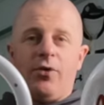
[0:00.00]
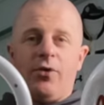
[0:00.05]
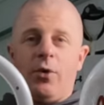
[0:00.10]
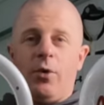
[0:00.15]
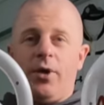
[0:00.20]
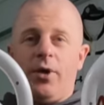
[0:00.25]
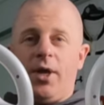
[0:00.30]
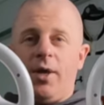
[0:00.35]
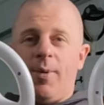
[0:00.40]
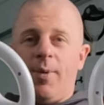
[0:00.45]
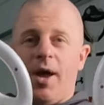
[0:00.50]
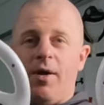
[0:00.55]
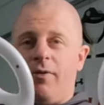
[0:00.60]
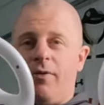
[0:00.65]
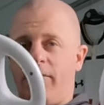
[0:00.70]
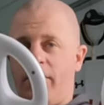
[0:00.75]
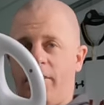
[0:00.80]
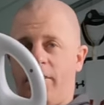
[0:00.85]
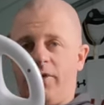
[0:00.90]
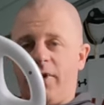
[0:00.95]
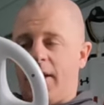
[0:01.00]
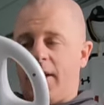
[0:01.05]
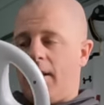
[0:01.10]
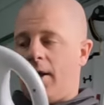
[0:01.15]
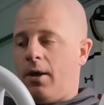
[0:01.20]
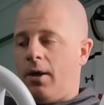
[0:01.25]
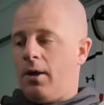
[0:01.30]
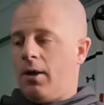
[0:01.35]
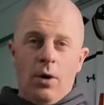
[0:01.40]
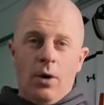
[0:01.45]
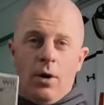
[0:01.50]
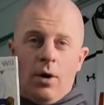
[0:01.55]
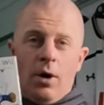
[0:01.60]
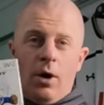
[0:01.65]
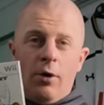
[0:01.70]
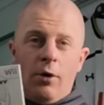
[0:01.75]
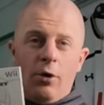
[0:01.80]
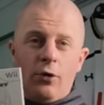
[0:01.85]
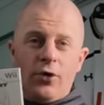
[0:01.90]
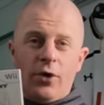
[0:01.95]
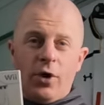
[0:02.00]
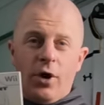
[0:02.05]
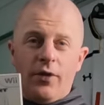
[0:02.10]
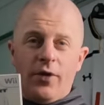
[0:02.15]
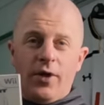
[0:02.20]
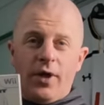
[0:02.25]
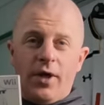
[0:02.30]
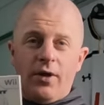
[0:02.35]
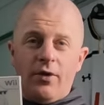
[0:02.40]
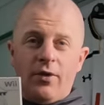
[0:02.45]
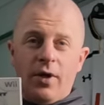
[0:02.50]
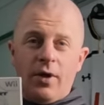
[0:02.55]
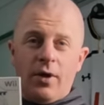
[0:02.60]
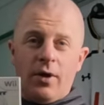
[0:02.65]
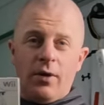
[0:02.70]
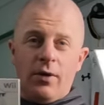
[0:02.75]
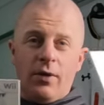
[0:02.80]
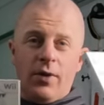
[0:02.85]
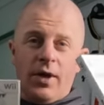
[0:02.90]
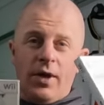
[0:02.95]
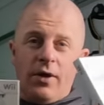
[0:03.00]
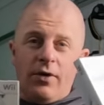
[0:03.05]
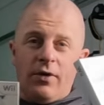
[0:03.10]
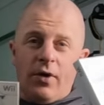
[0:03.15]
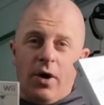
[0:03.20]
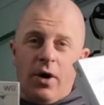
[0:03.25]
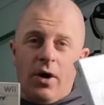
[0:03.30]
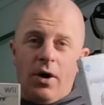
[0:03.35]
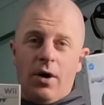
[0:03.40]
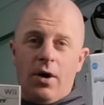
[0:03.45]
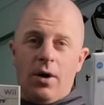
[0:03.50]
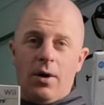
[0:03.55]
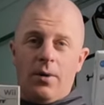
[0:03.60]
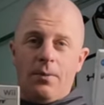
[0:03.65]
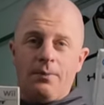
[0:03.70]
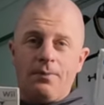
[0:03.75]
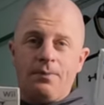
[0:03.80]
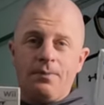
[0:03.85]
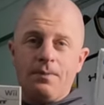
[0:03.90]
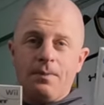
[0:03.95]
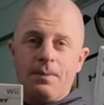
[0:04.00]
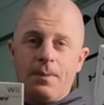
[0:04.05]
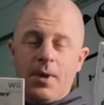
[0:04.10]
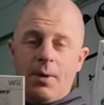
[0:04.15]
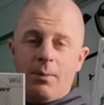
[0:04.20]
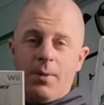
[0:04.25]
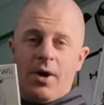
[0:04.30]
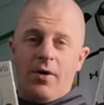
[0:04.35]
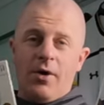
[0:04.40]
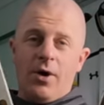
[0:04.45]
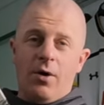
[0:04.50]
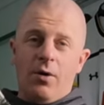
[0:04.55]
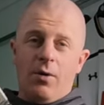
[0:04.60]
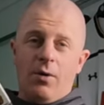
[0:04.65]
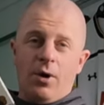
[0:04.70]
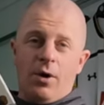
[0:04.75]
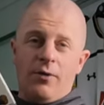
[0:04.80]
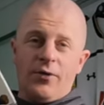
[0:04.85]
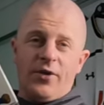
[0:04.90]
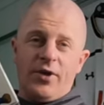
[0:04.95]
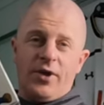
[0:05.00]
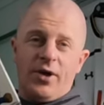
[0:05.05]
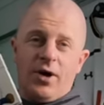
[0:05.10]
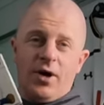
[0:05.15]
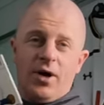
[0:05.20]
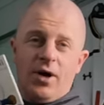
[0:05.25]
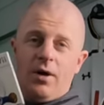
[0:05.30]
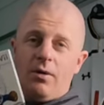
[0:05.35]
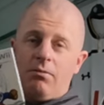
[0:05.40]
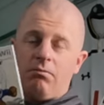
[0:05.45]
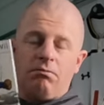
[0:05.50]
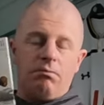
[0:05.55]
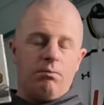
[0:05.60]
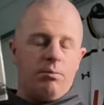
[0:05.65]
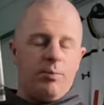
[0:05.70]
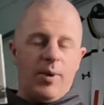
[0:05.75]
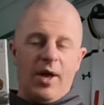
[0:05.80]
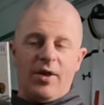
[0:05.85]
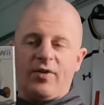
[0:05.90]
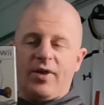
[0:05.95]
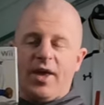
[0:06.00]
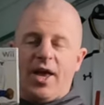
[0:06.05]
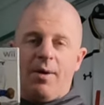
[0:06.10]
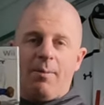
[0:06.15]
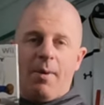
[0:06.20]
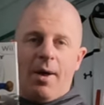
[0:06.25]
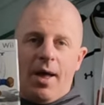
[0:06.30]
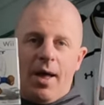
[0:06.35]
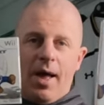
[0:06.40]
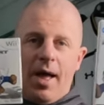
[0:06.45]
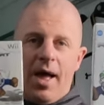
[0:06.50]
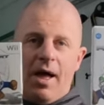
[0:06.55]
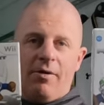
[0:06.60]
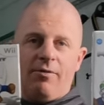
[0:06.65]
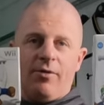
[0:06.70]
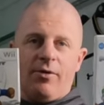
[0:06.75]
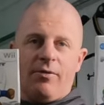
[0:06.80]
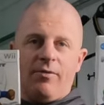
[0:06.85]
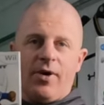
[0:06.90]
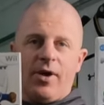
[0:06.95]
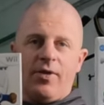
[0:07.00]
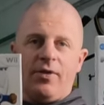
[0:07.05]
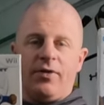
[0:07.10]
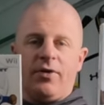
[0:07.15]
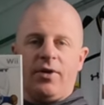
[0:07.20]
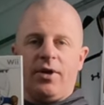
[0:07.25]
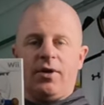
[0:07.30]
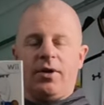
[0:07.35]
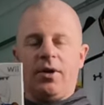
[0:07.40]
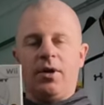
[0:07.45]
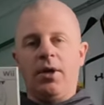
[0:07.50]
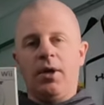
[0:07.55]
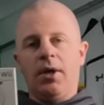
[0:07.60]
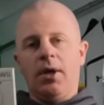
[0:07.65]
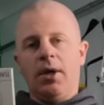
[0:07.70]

too on eBay for a tenner. I also got these. These are Mario, obviously, Kart, best game ever invented.